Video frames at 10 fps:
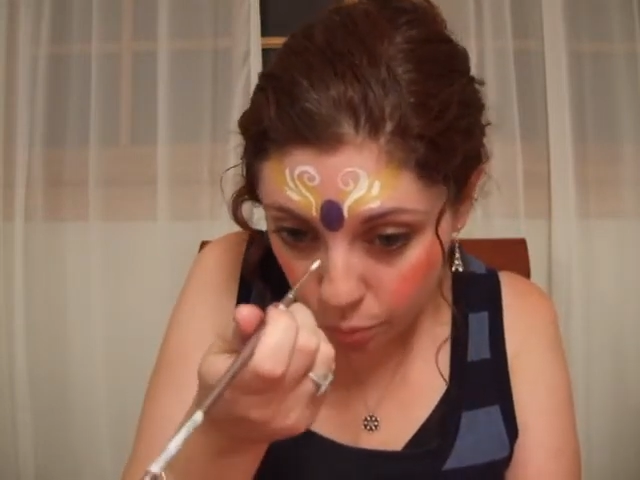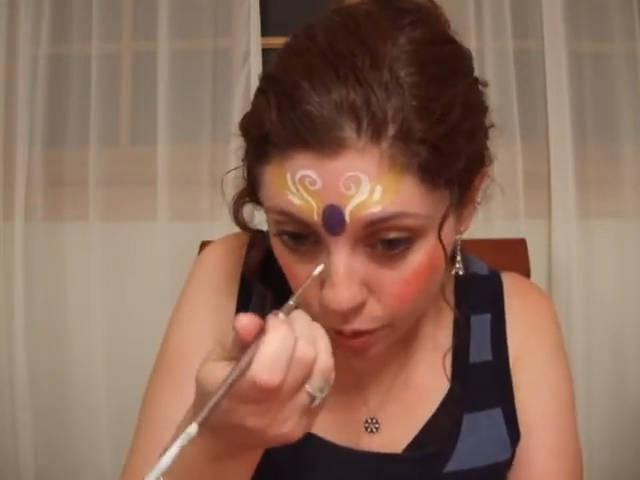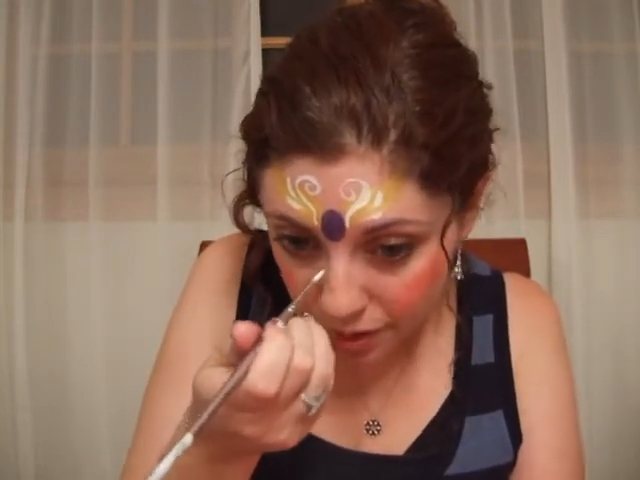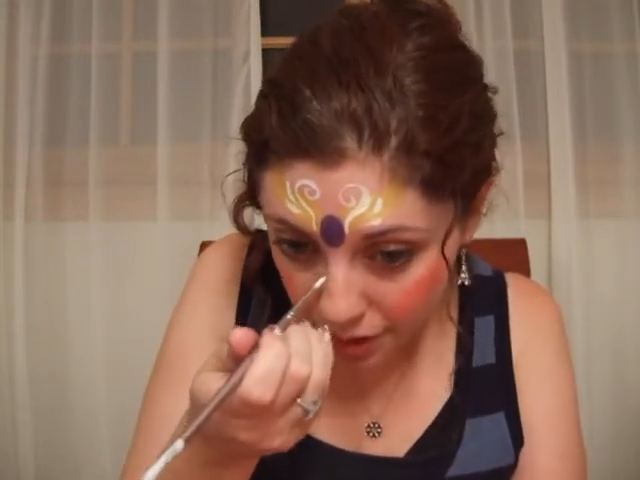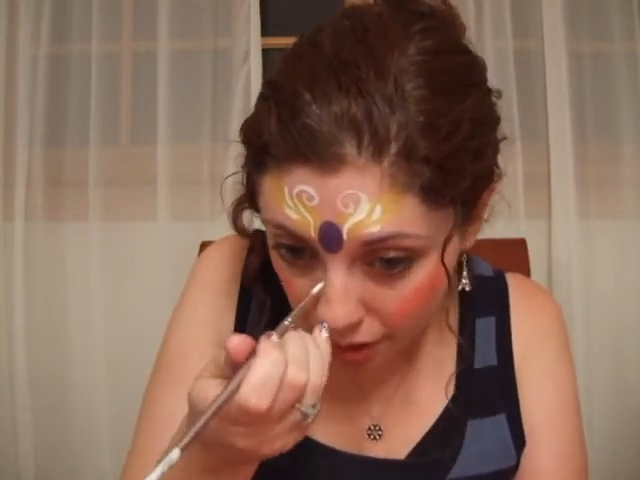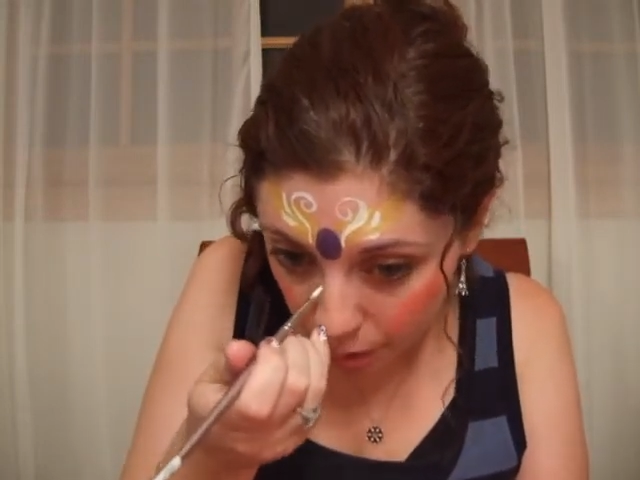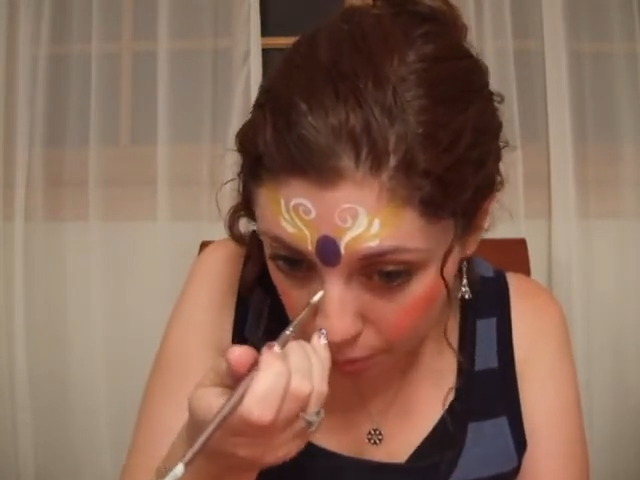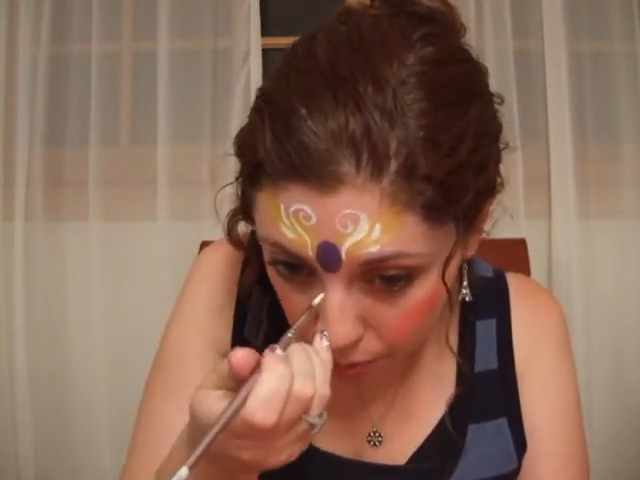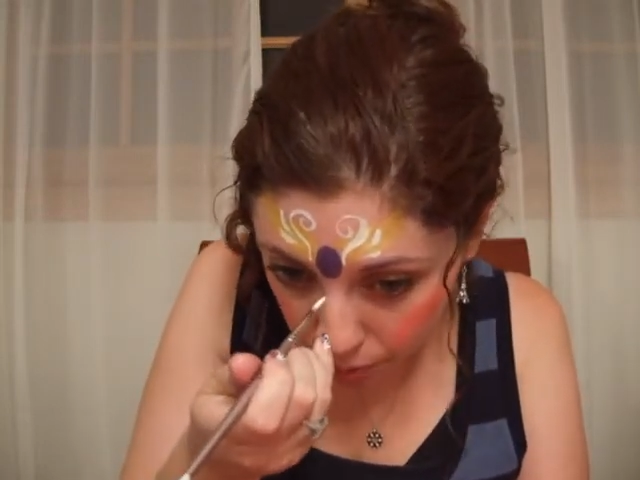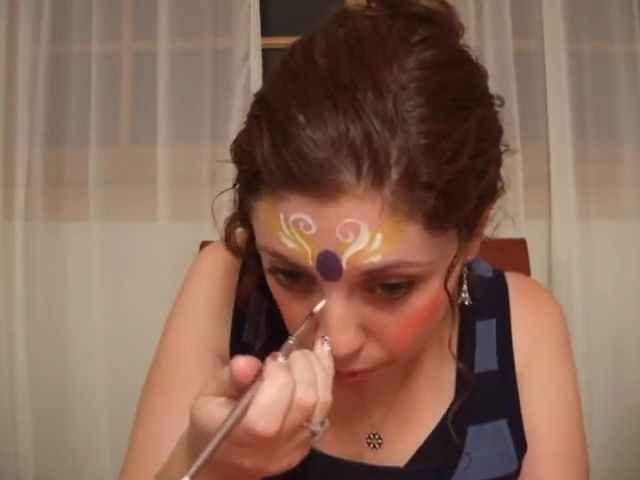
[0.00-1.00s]
pointing up
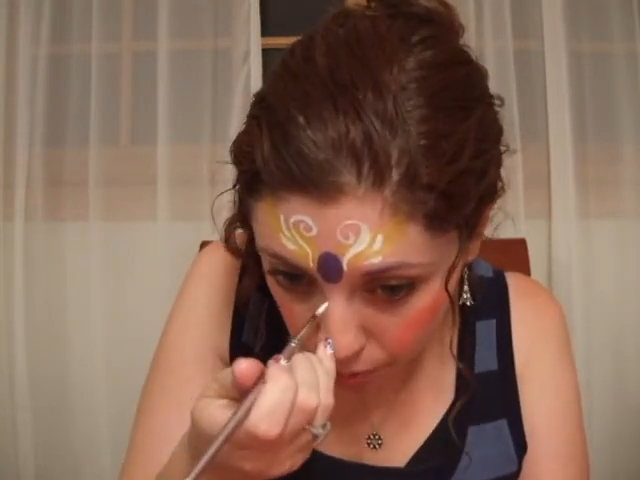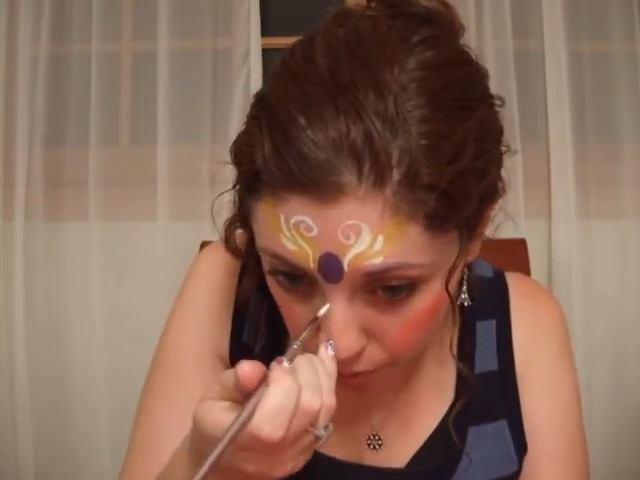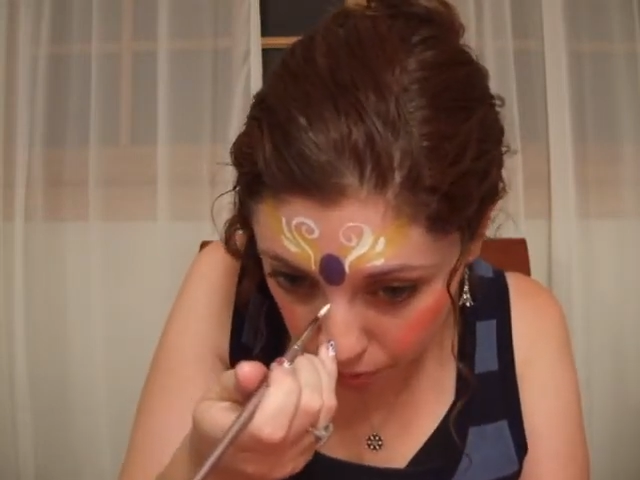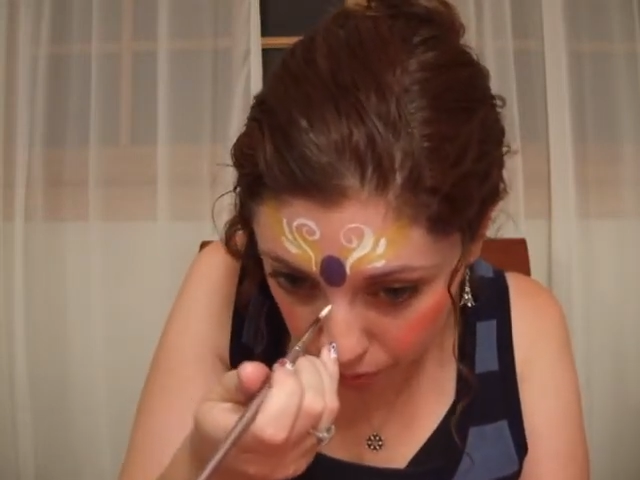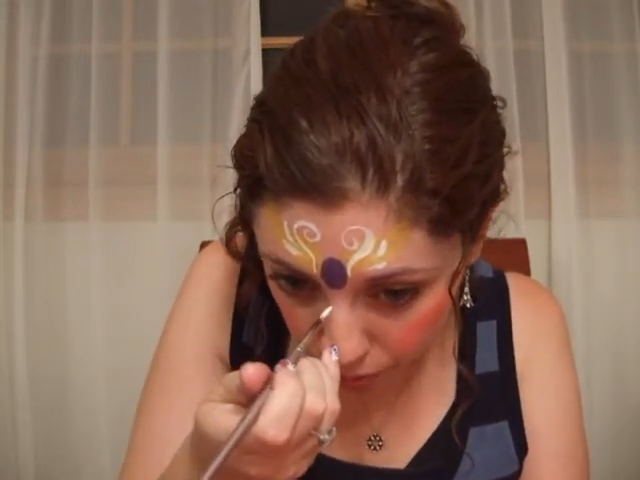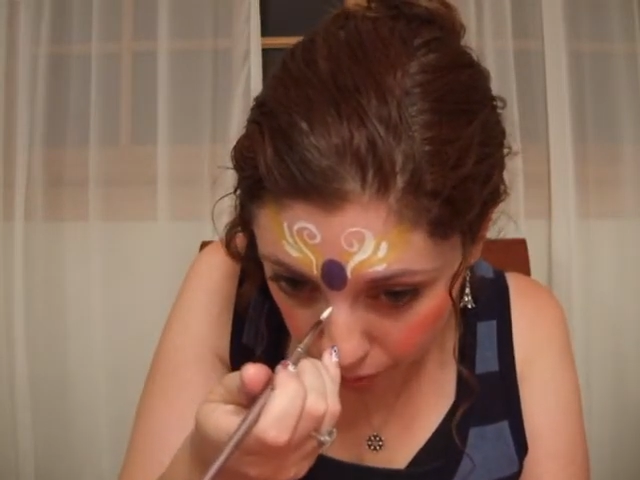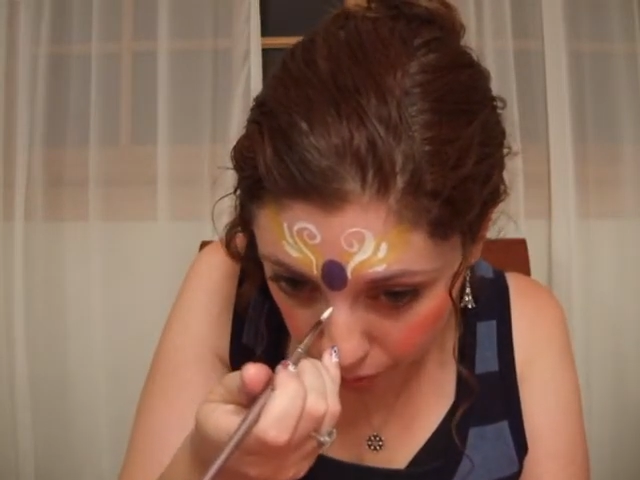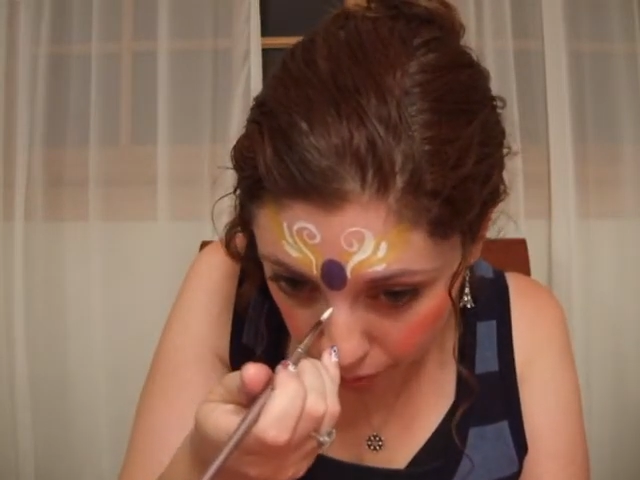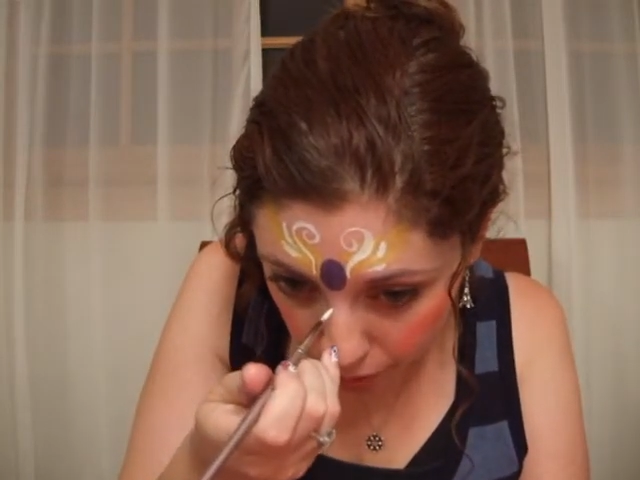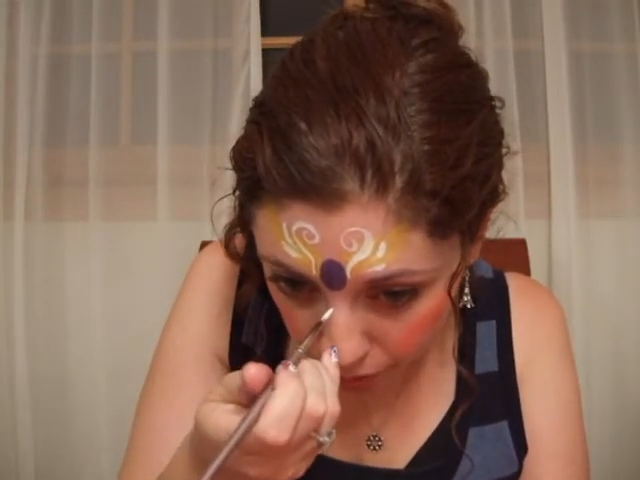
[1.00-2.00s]
towards the stone.